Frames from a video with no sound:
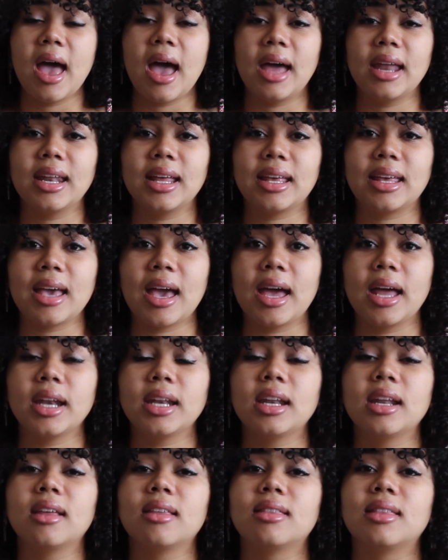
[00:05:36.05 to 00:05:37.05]
And
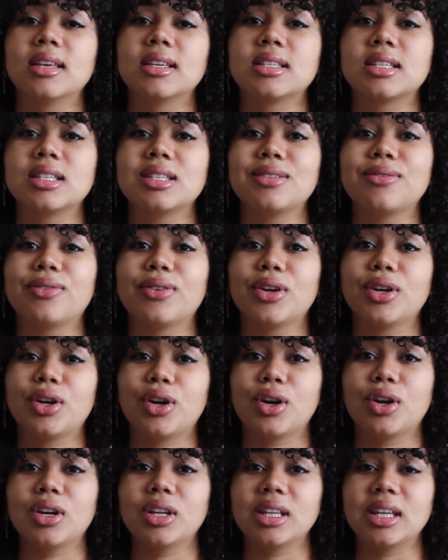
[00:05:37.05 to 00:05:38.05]
again, this is for
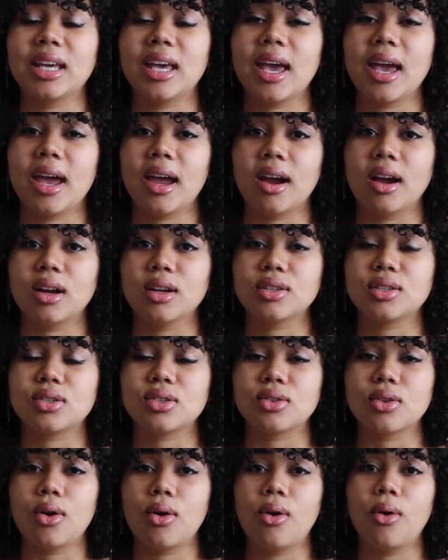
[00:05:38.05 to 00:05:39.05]
curly hair,
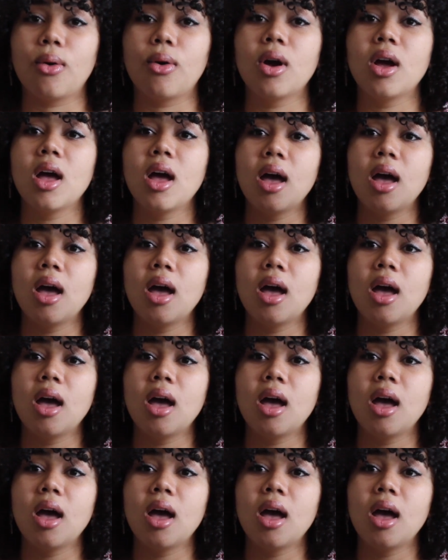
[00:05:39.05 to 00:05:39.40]
so